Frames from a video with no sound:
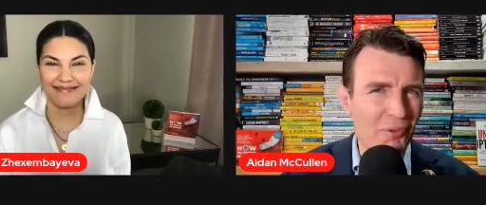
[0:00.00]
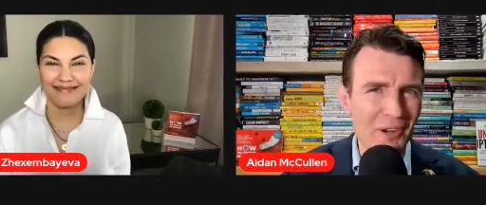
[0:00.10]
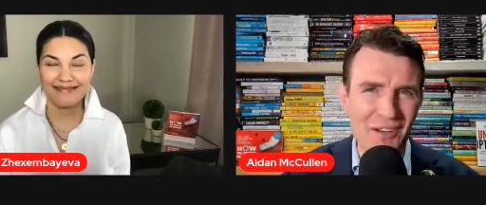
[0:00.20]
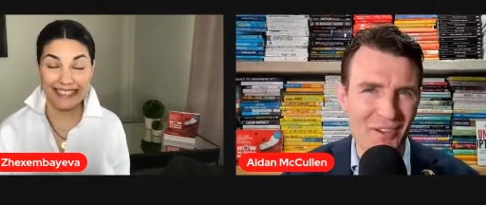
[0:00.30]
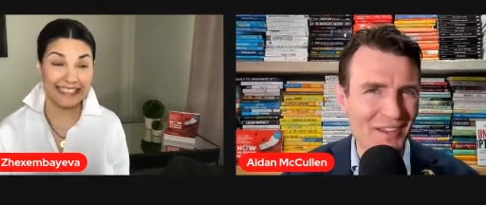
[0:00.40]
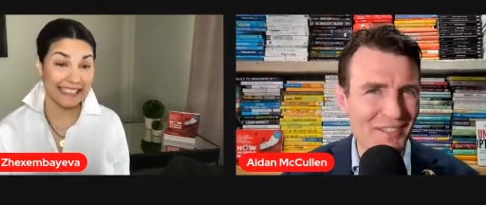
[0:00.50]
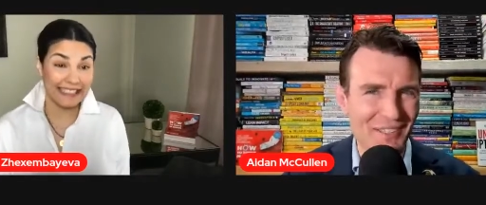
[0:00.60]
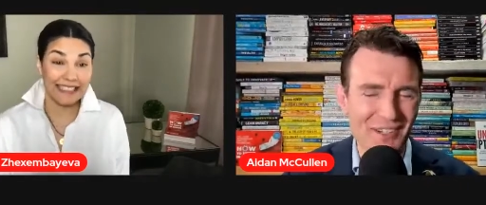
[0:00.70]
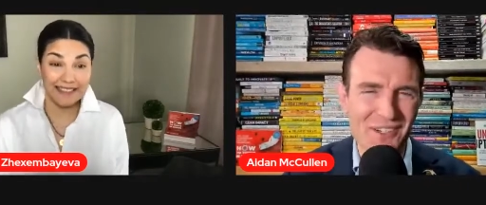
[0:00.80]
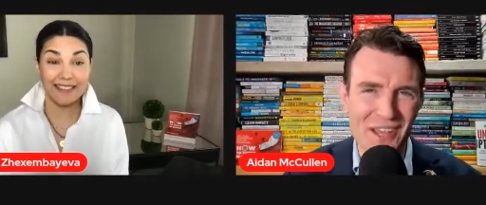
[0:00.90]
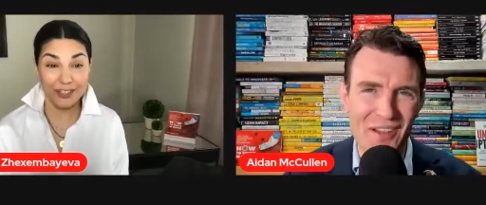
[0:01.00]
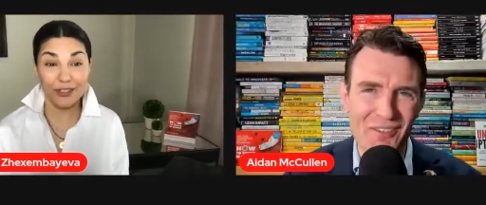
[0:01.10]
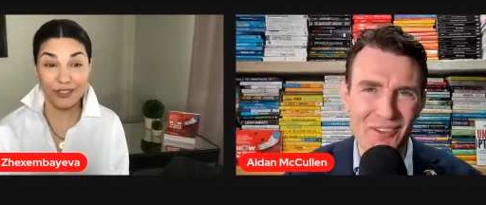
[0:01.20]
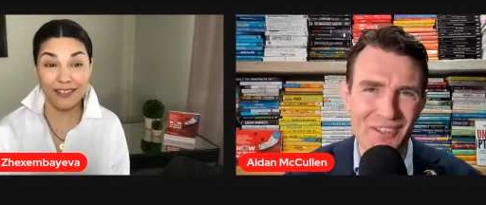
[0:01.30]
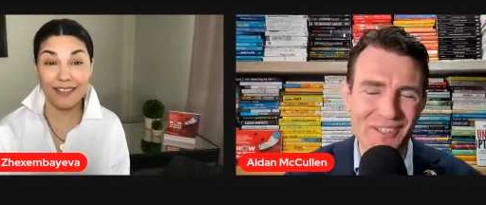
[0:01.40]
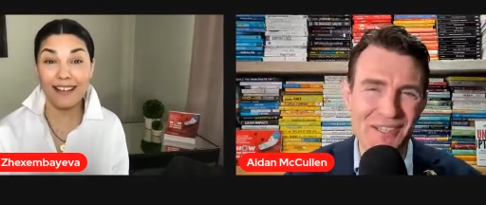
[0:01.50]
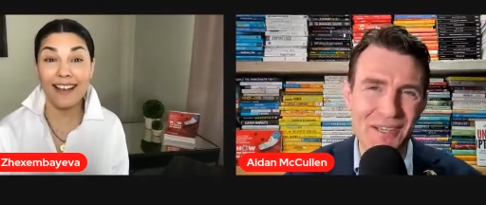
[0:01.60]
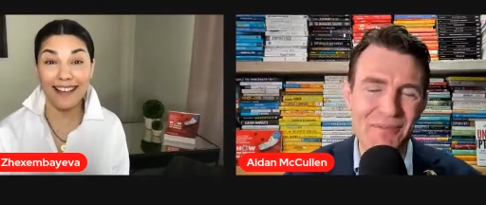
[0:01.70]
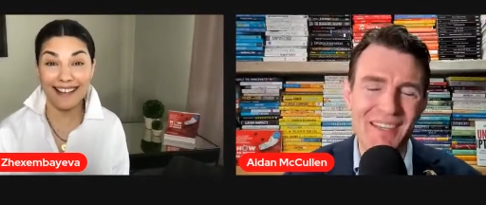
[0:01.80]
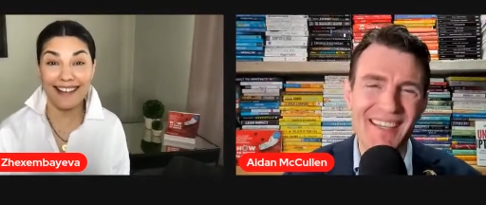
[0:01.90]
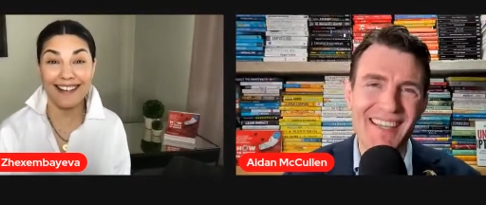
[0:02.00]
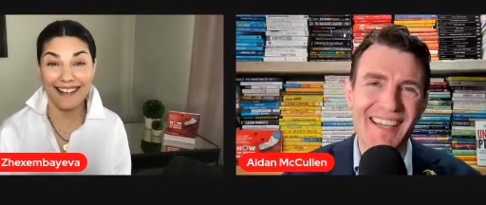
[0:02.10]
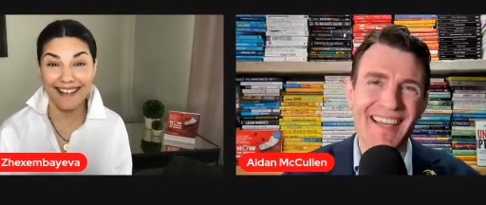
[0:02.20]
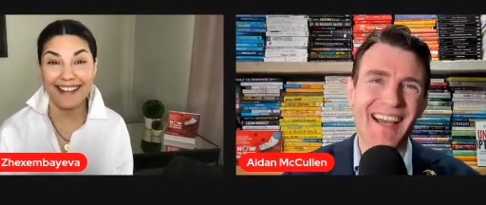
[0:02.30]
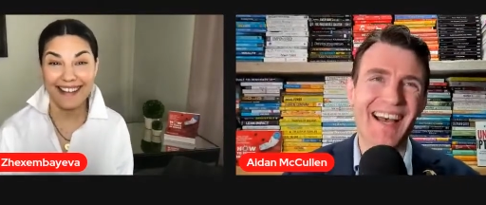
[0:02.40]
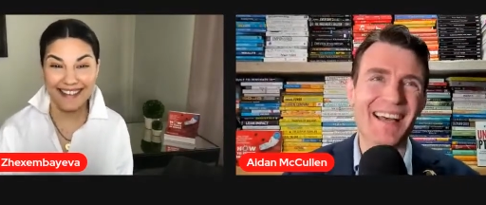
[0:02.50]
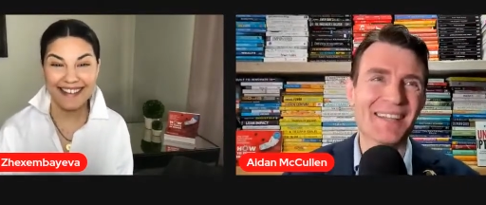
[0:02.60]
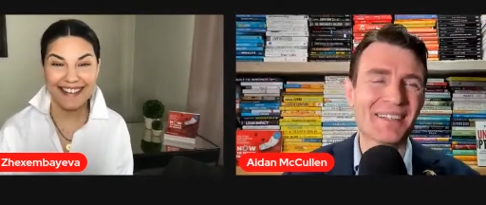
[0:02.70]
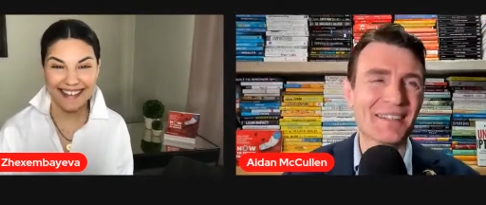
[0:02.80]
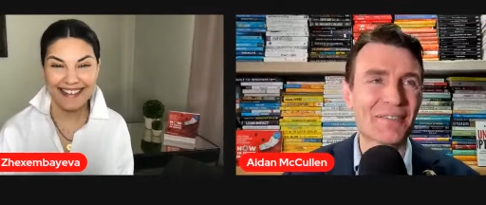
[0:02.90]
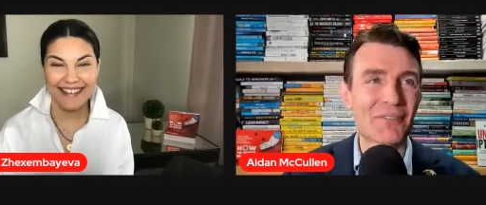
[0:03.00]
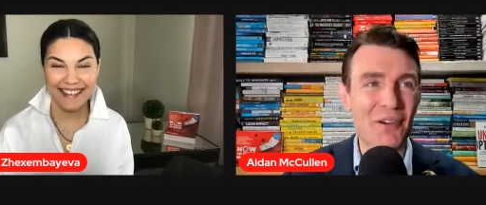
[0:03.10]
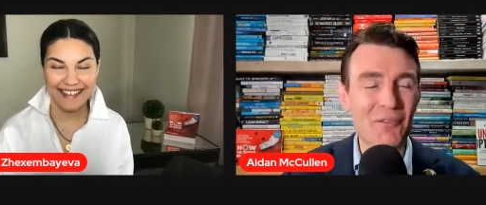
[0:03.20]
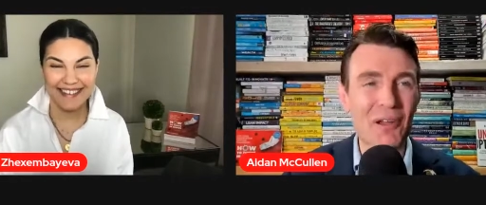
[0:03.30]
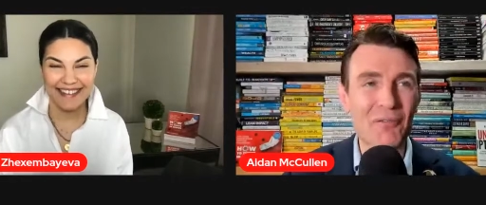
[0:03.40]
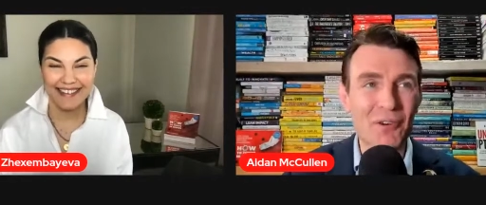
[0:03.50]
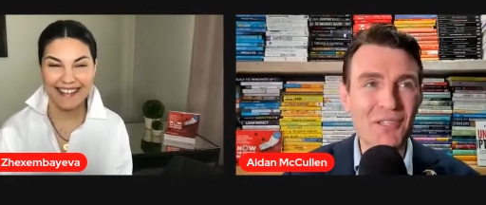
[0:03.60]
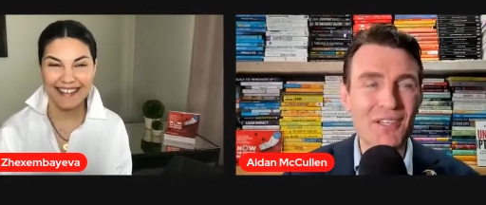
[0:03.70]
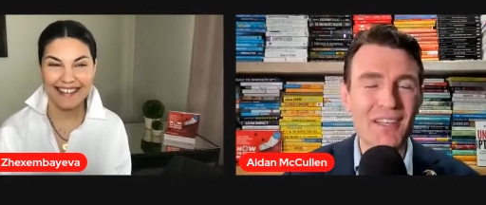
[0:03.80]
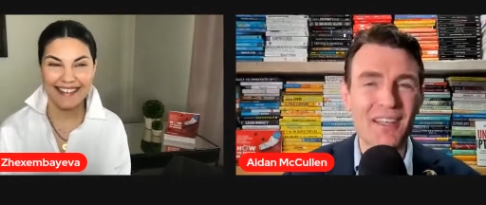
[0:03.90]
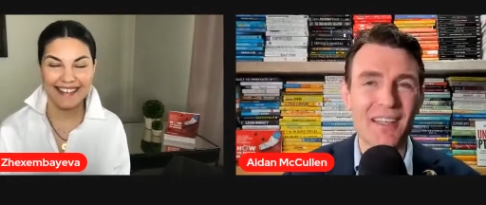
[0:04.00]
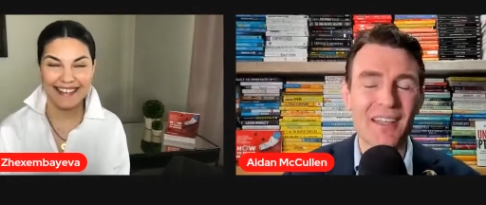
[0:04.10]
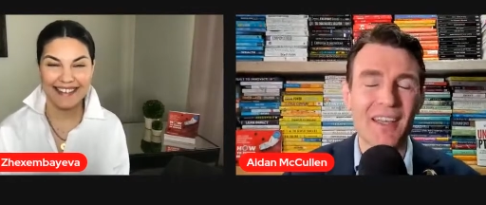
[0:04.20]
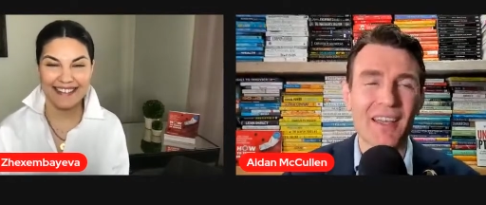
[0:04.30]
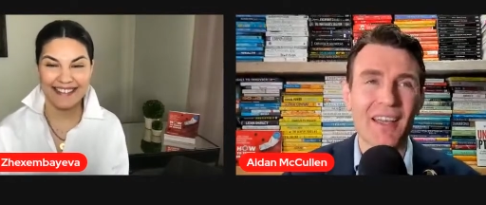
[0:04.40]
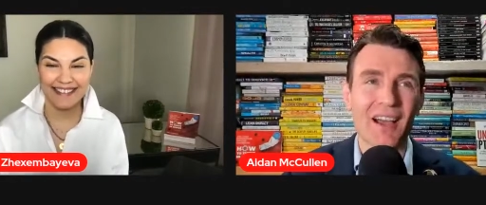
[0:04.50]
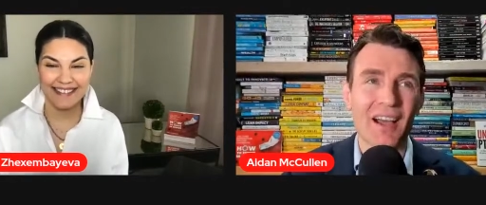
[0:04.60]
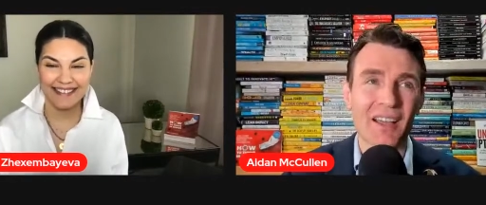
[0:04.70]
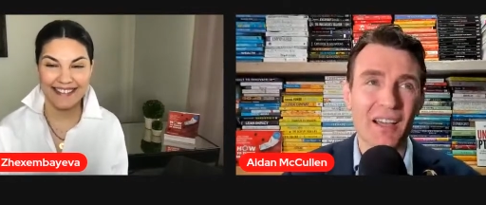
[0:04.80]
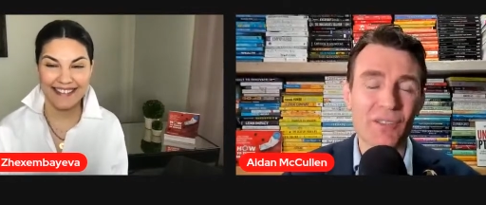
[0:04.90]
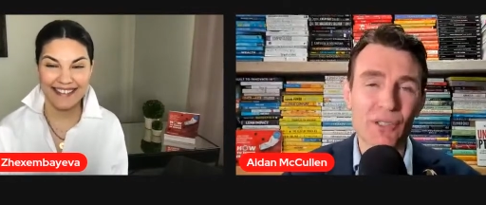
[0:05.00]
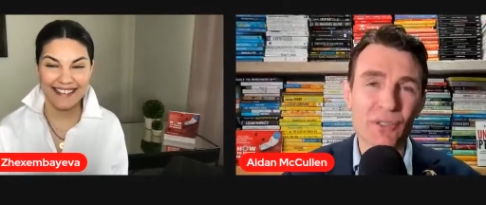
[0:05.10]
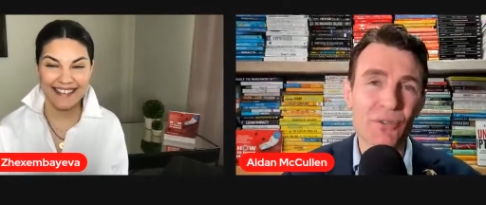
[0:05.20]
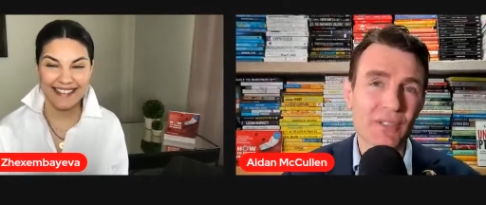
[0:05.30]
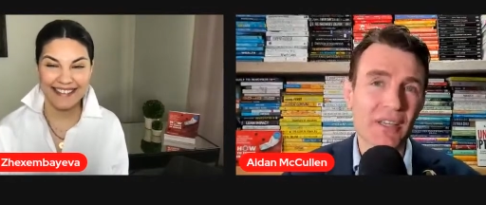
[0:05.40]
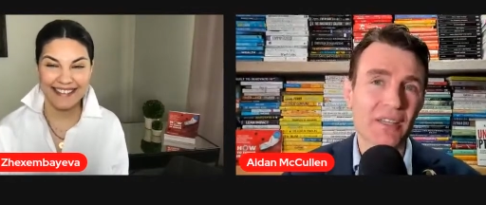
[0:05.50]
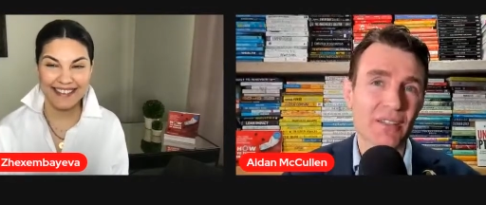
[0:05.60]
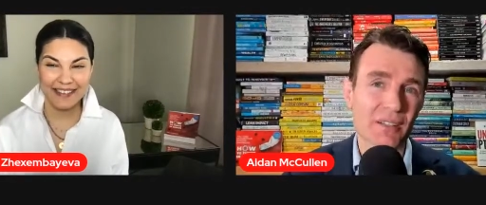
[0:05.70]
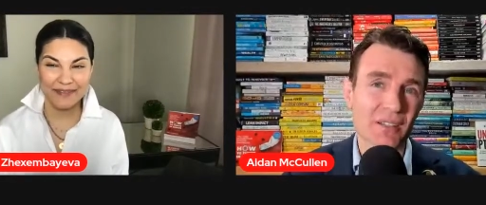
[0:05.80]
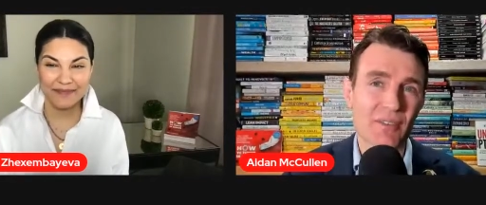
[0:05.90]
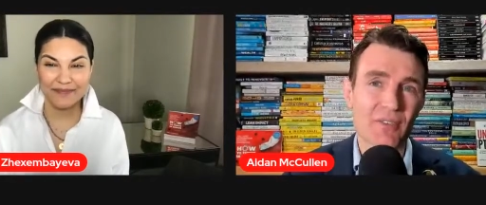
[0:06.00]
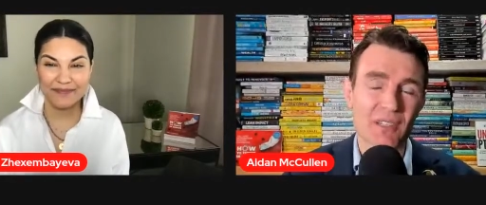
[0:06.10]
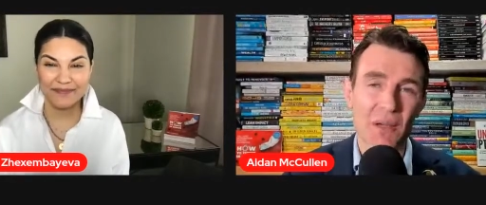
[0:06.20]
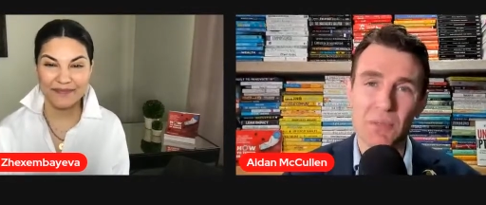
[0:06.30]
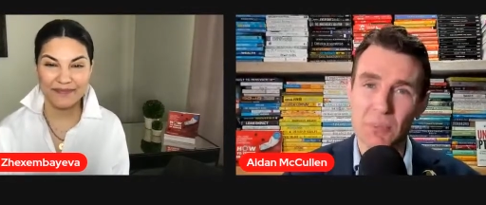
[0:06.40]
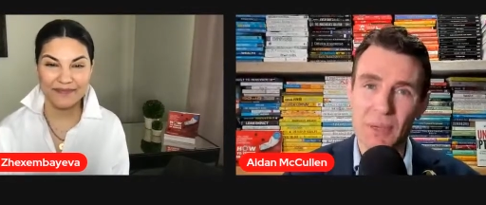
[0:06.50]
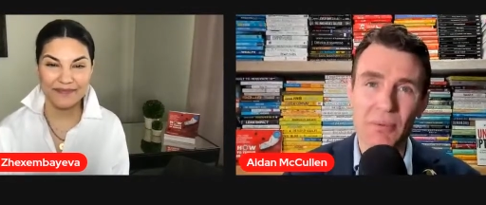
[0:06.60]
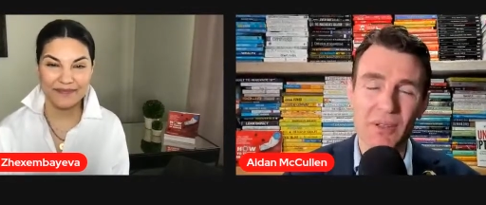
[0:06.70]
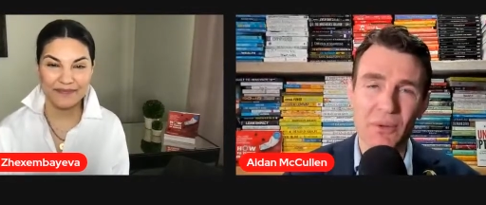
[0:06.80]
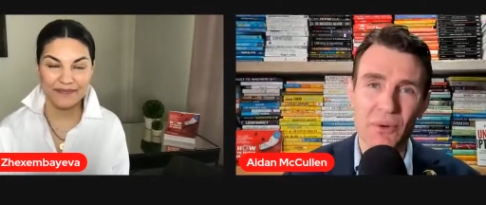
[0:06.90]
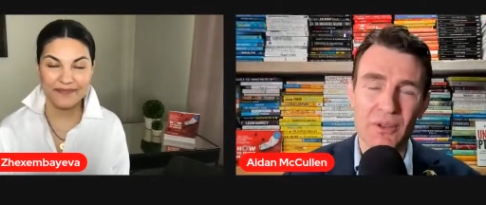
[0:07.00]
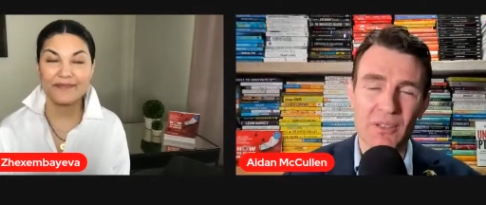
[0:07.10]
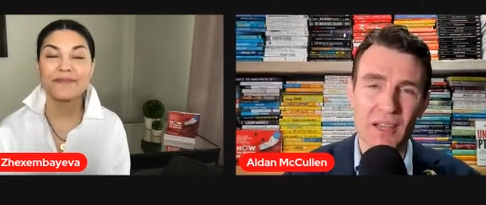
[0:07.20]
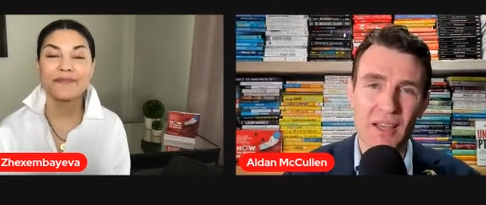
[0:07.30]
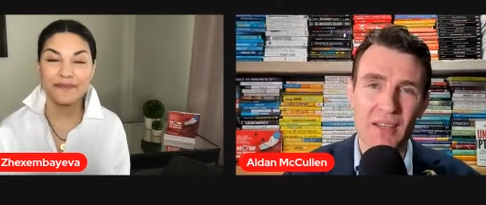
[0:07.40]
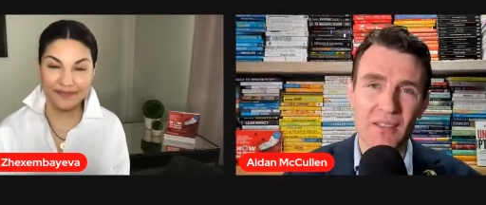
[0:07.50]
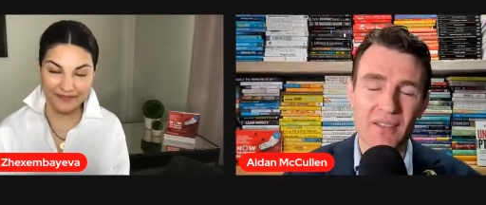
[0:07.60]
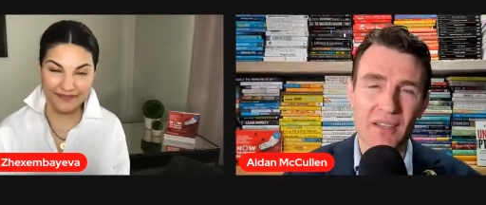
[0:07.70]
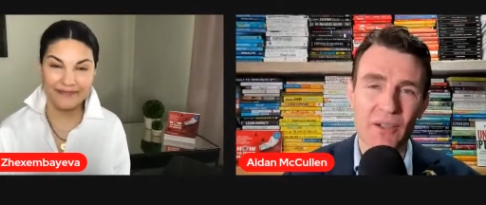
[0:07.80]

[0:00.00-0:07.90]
Speaker 1: reinventing yourself?" No. and for, well, firstly, I, I do think there's different types of people in the world, and a